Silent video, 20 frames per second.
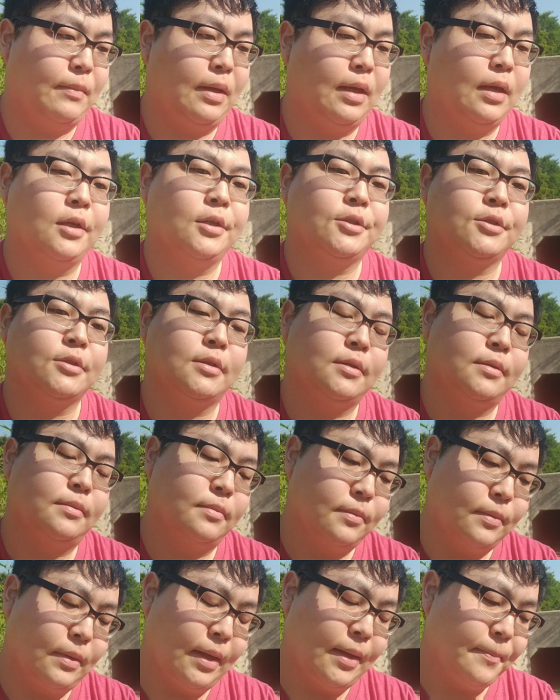manager,
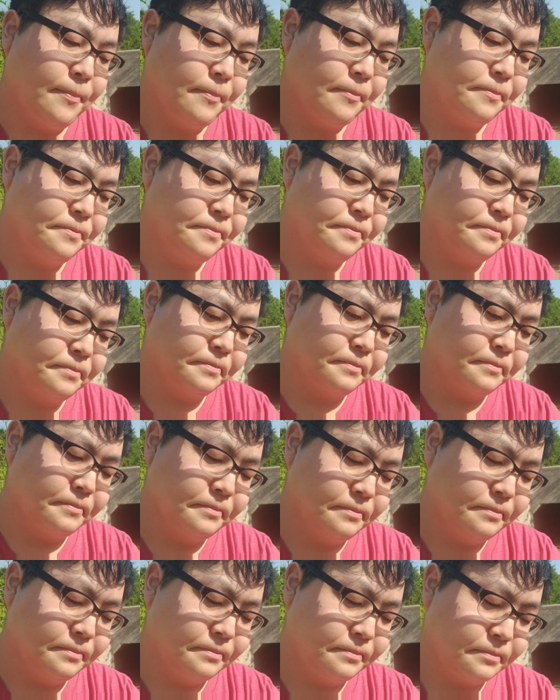right?
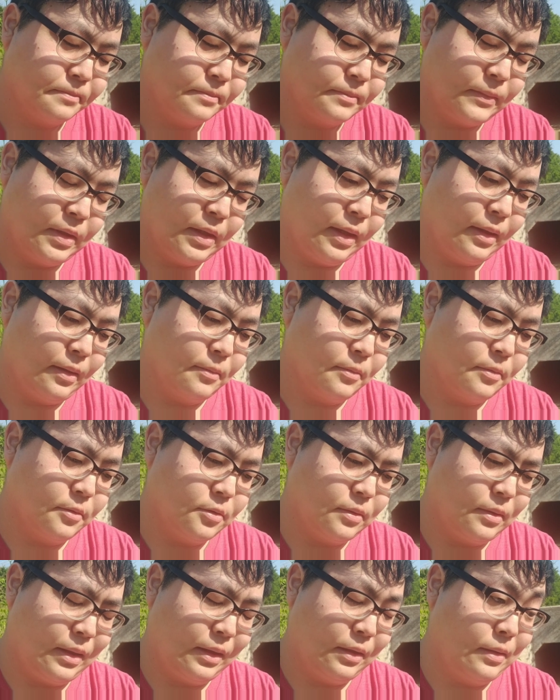Like
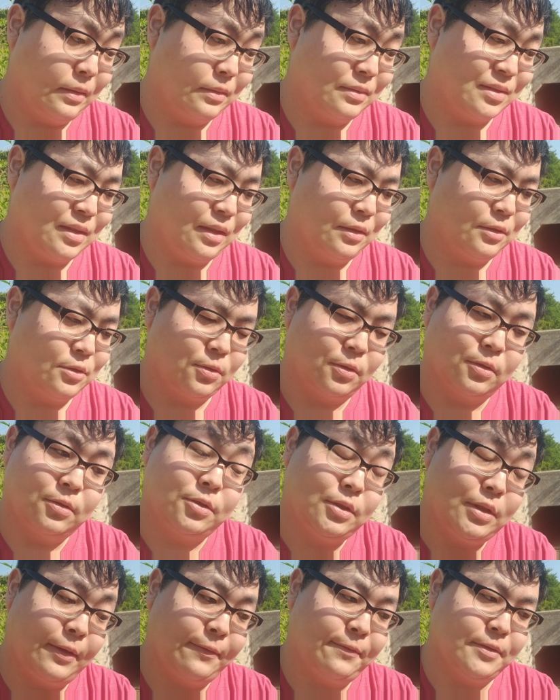I'd say
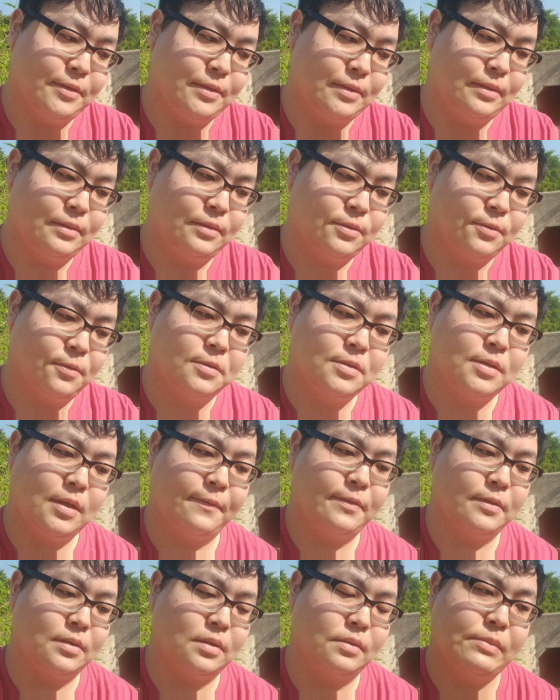George Jefferson. George
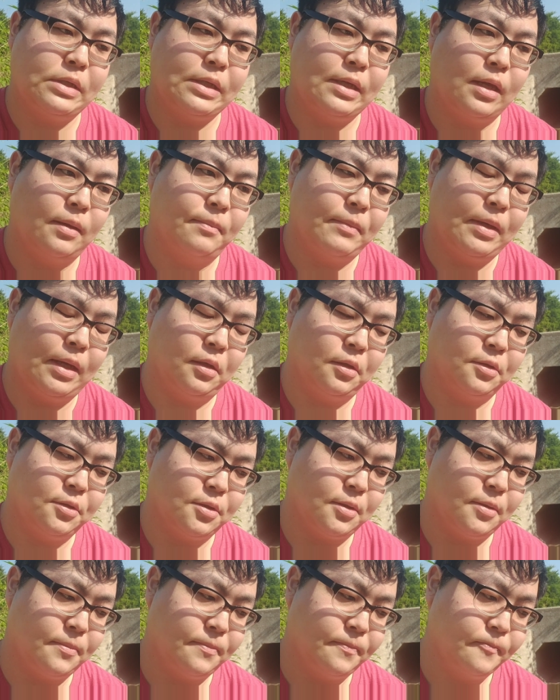Jefferson became
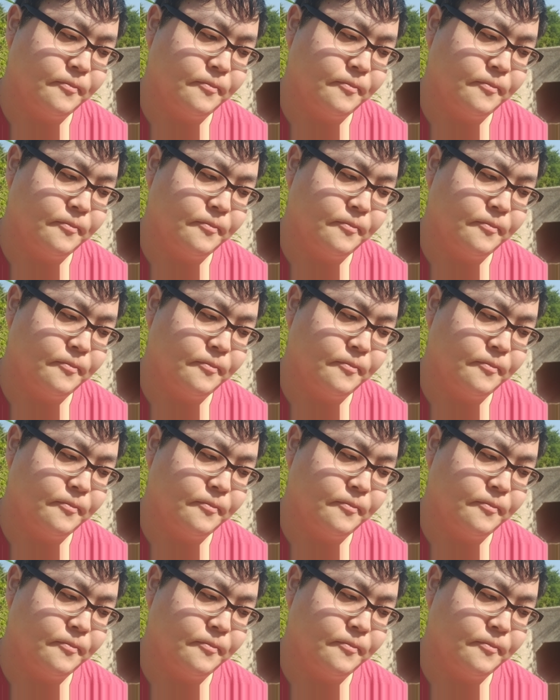manager,